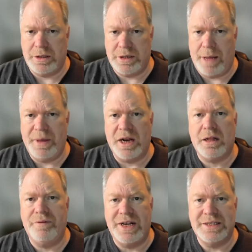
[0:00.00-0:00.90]
It's not medical
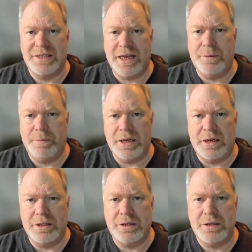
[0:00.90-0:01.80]
advice. The second big
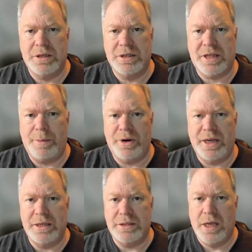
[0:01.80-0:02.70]
disclaimer
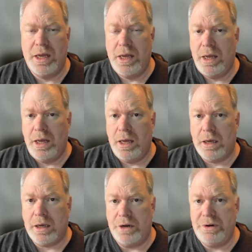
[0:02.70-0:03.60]
is,
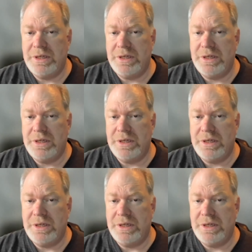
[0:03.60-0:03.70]
countries